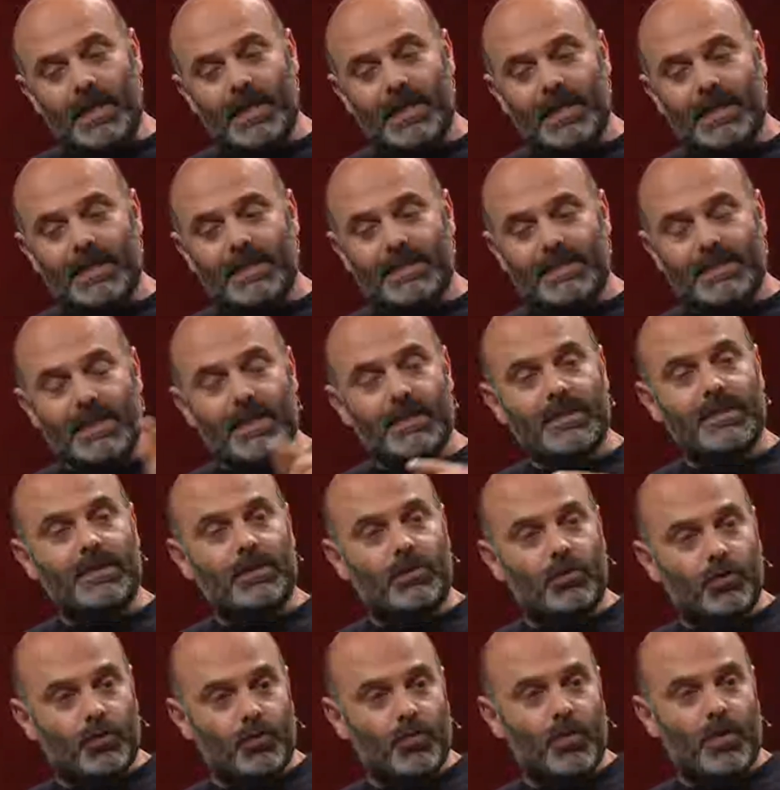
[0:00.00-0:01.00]
he sends
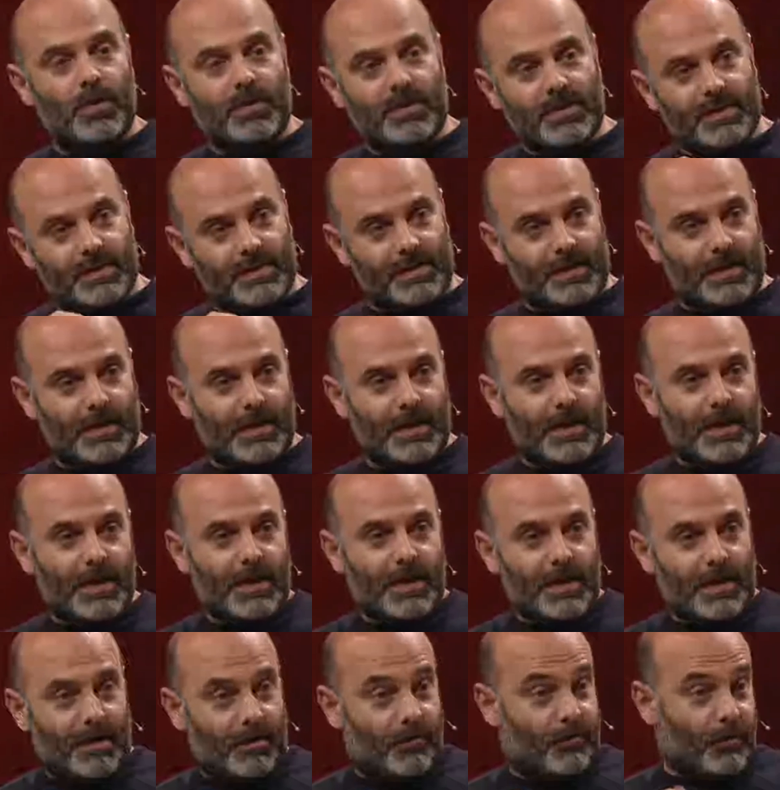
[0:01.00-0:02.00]
it to us
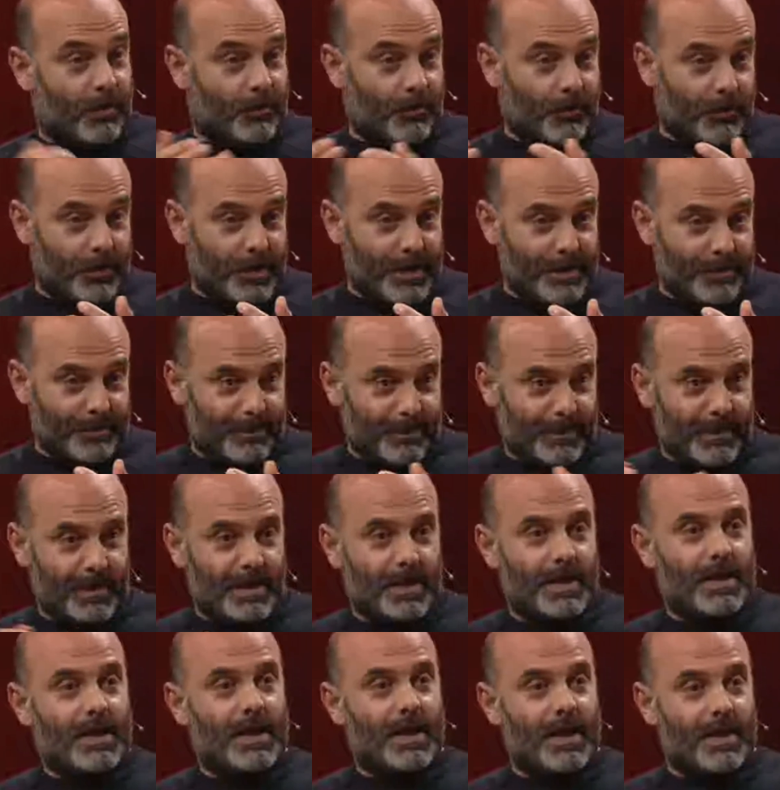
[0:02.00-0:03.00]
for free.
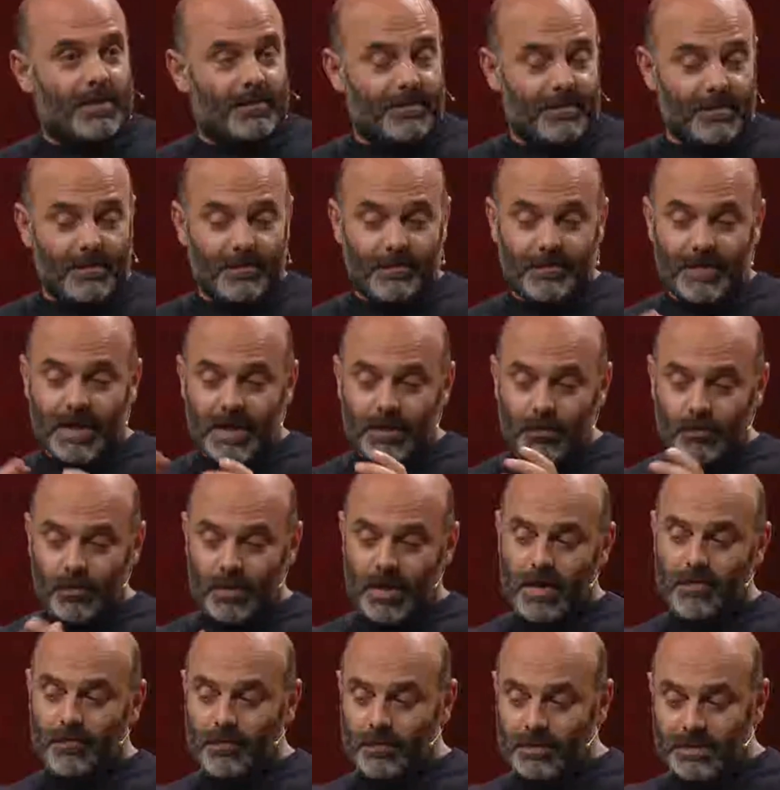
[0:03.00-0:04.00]
And then
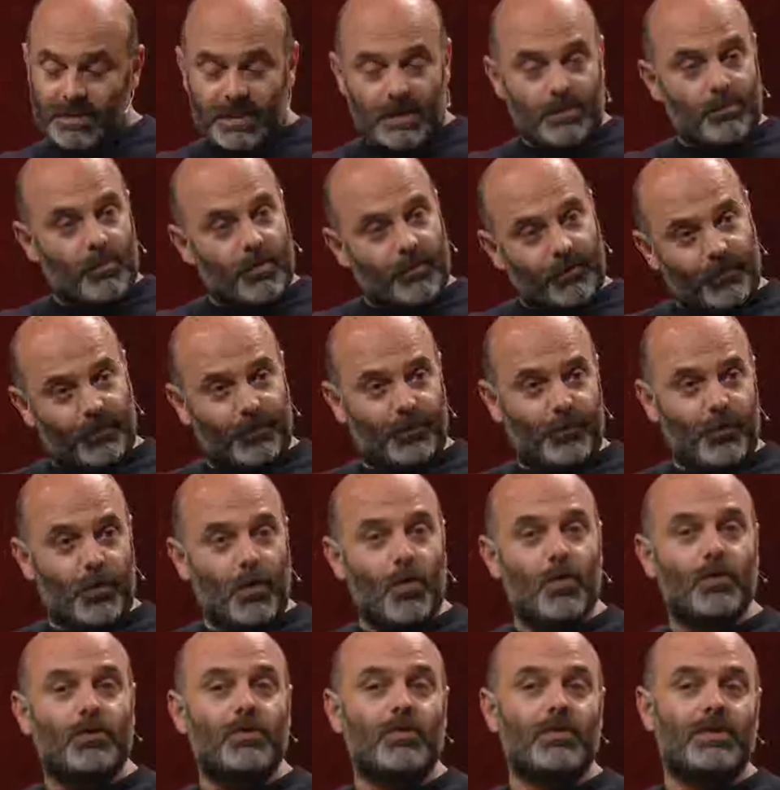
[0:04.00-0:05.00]
we have a team of
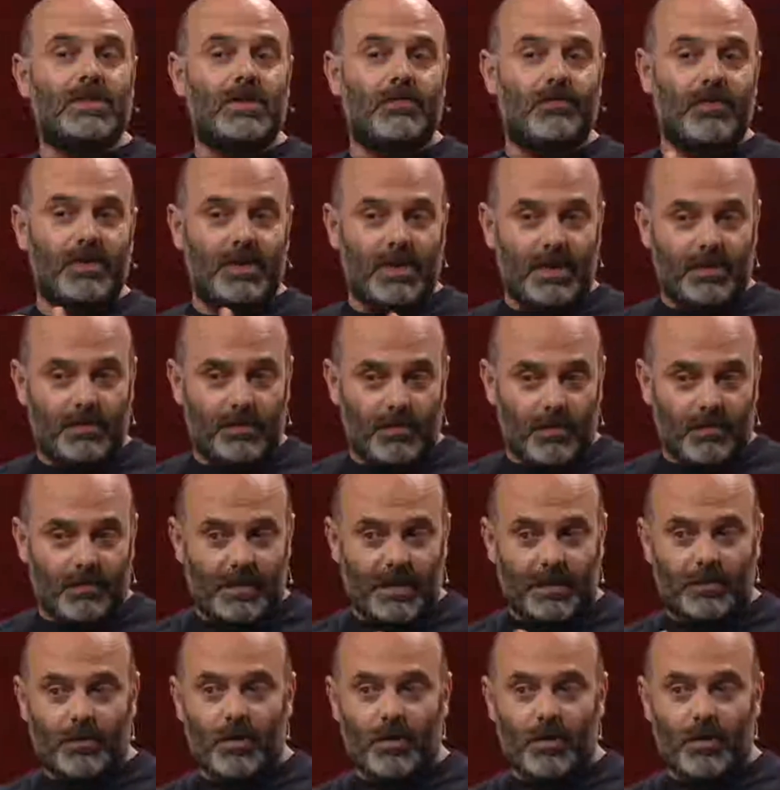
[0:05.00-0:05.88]
authentificators that